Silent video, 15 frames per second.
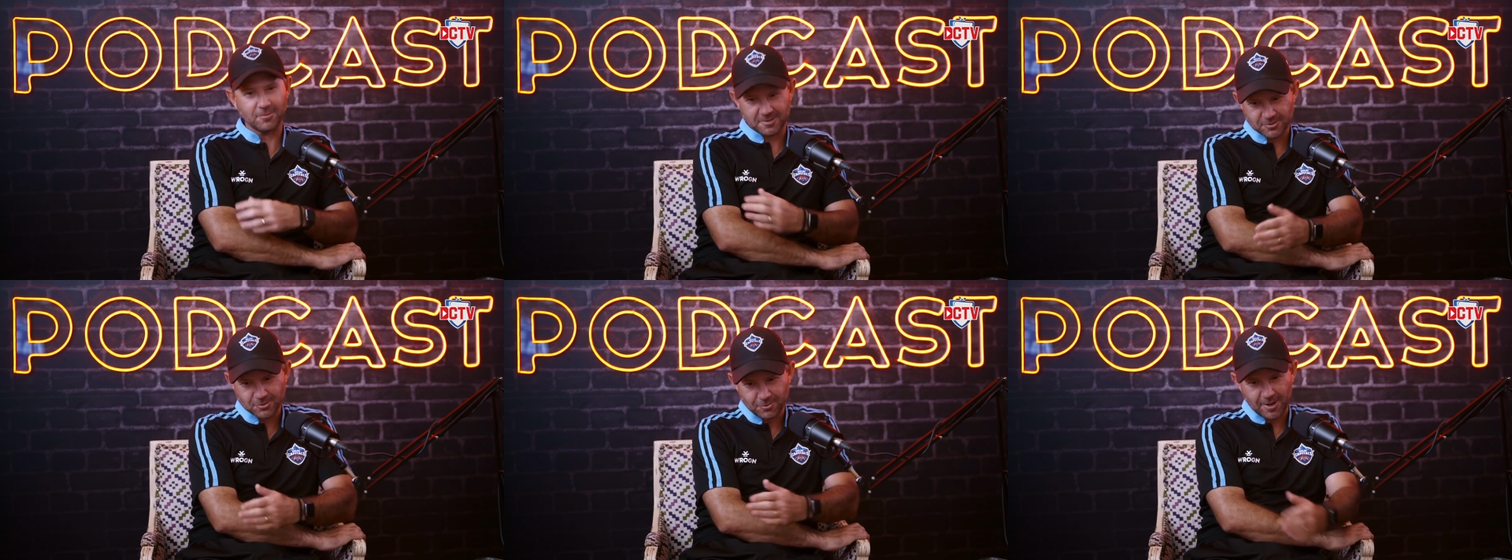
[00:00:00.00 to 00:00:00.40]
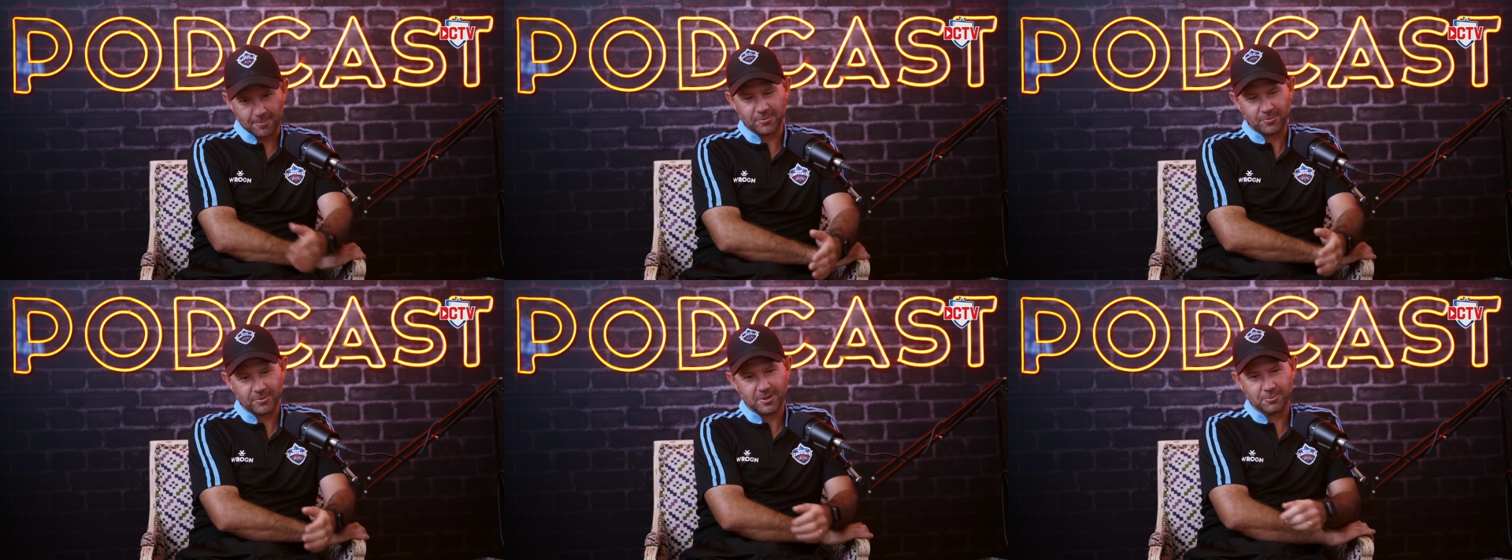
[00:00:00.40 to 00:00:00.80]
all, it's all
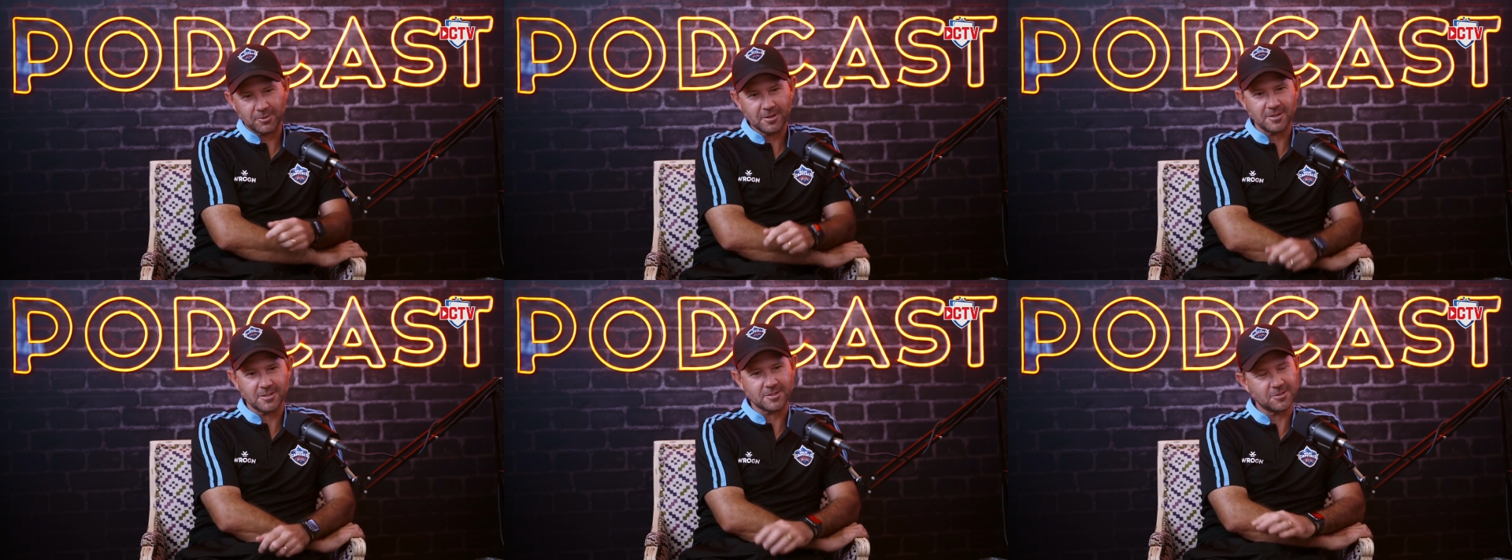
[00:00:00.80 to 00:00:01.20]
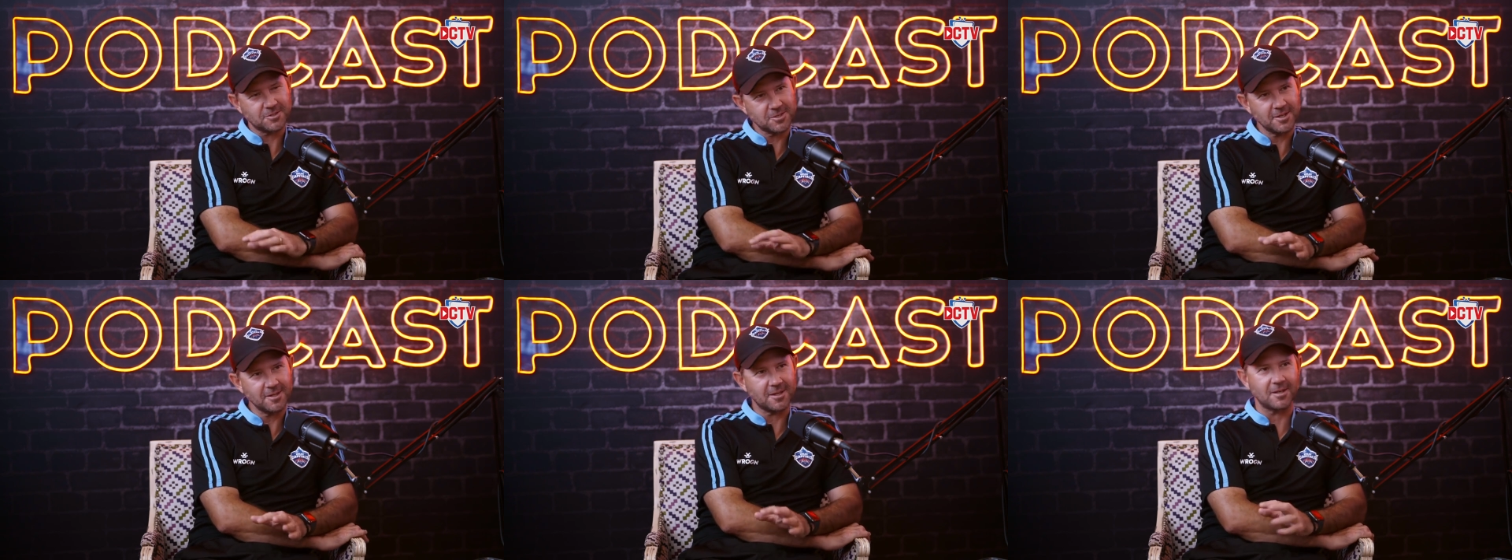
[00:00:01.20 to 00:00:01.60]
happened really quickly. So
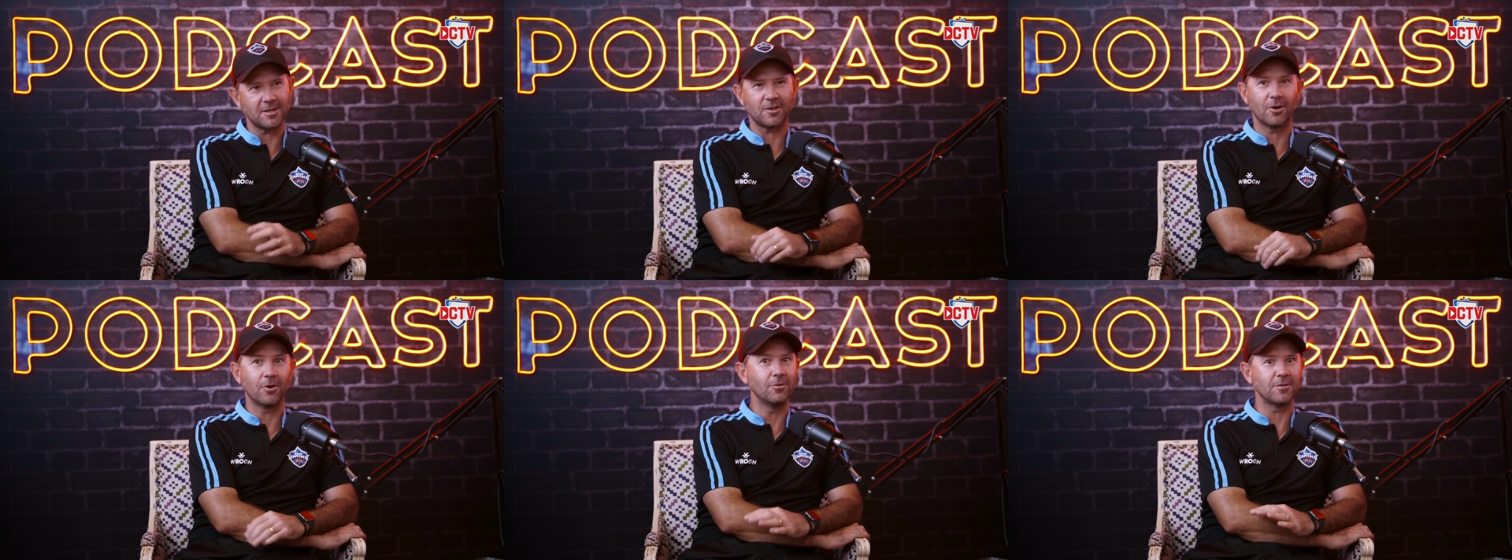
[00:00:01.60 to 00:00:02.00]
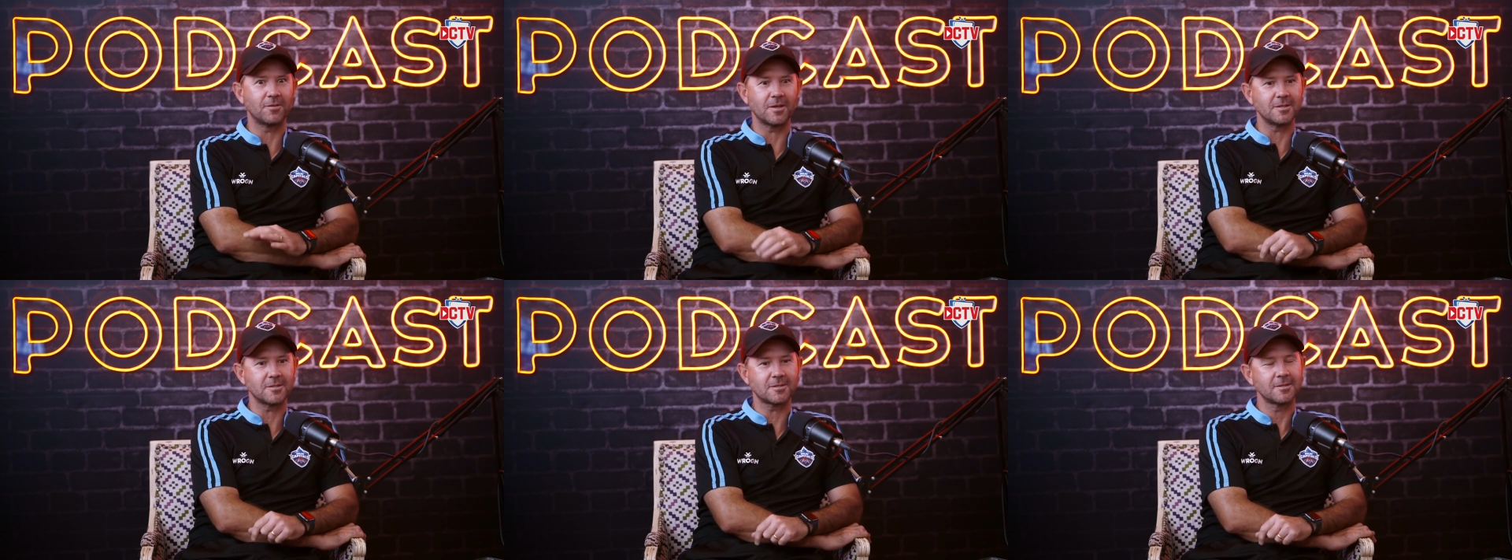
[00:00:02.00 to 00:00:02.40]
sitting there, you know
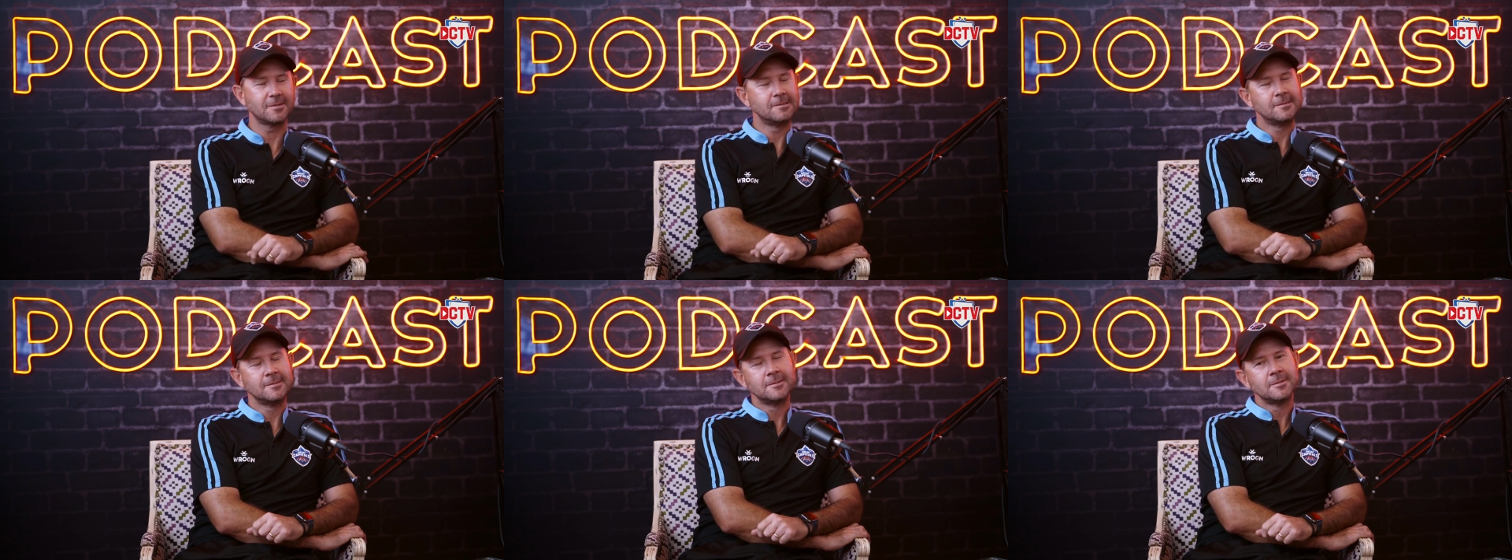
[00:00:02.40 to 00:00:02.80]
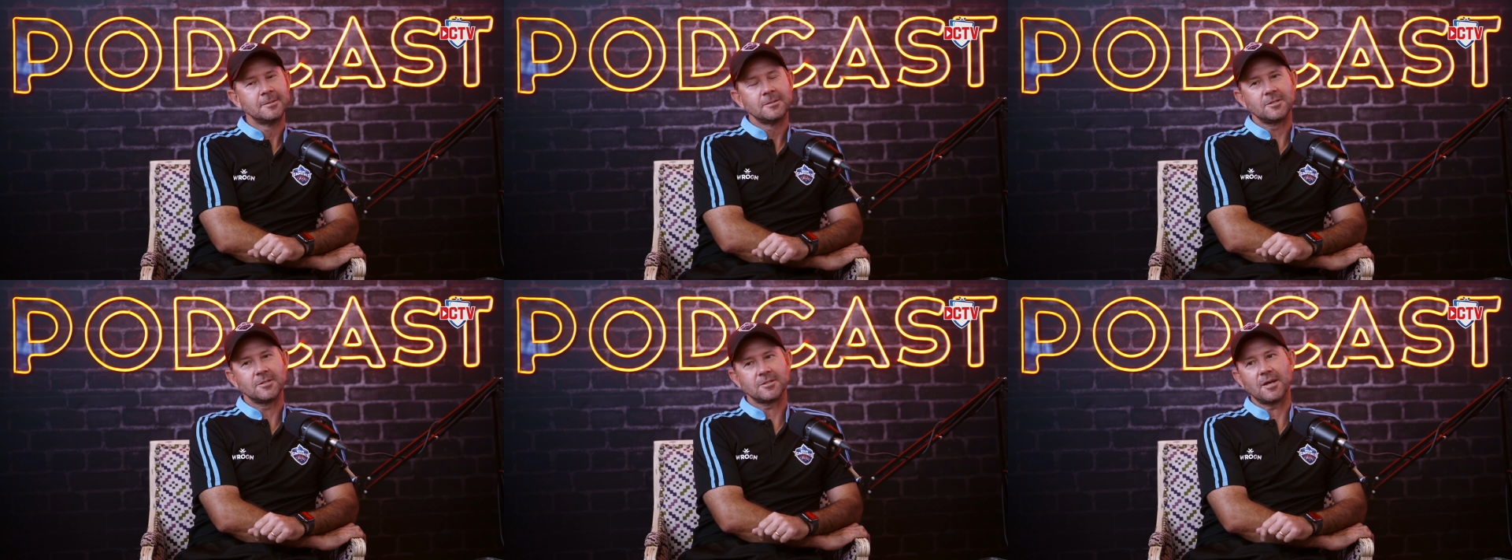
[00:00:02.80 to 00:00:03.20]
that there's
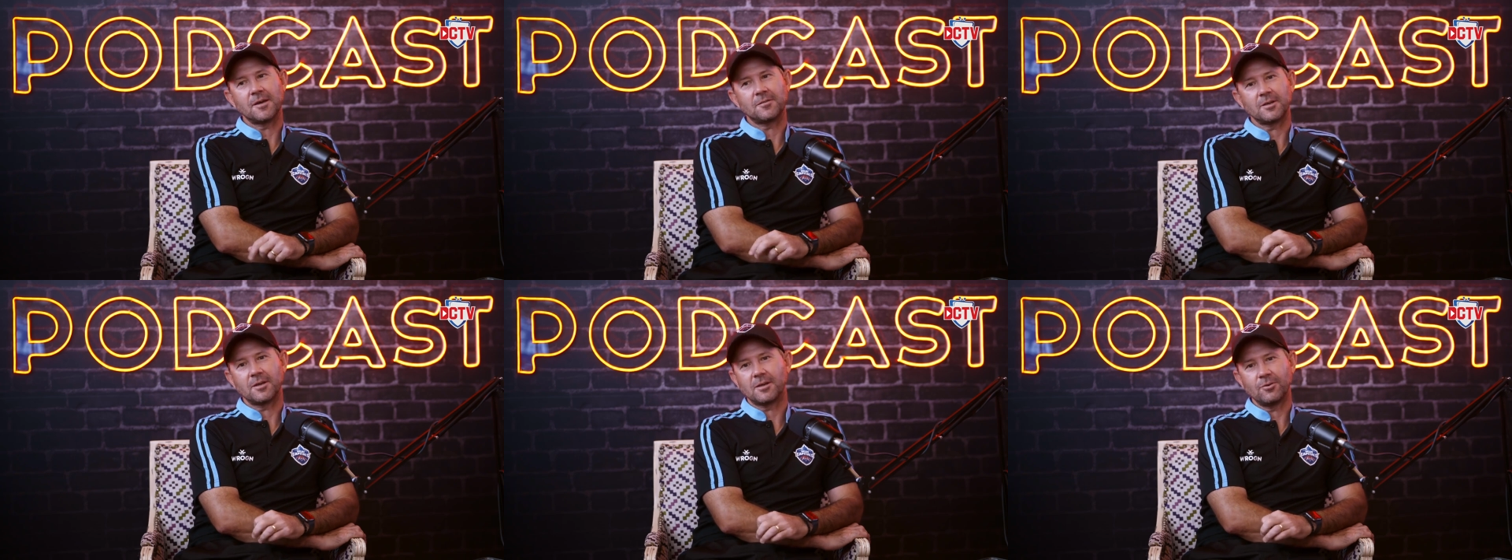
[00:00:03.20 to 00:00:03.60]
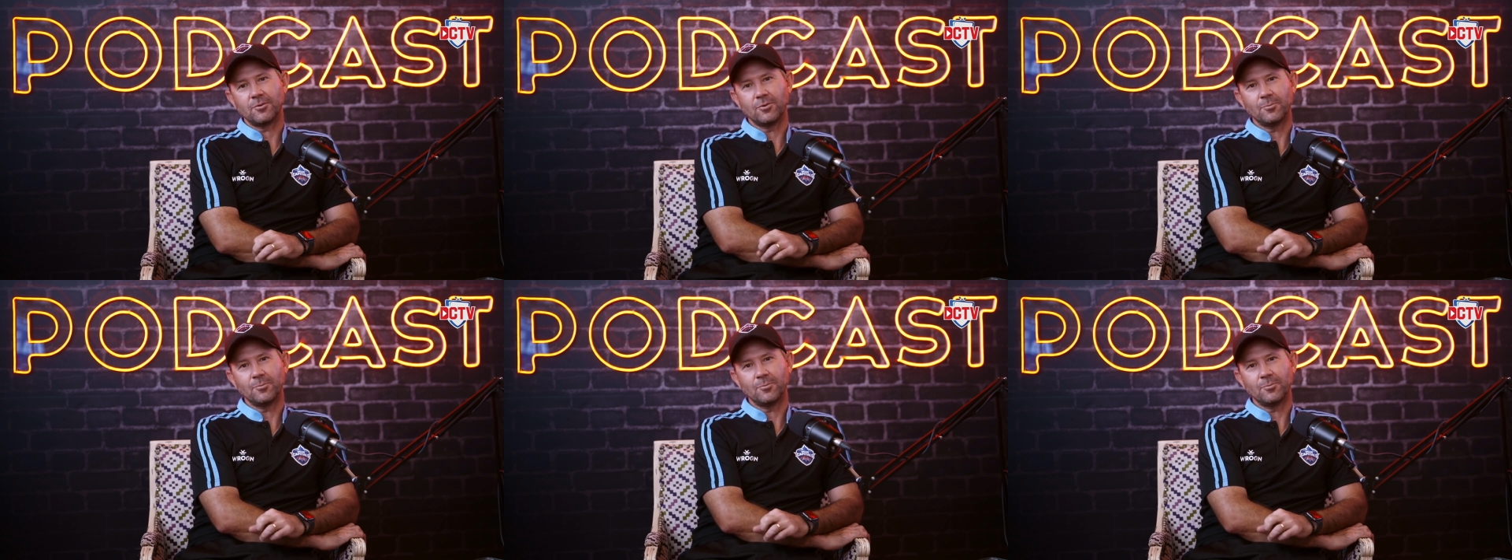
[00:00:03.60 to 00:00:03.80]
just nothing you can do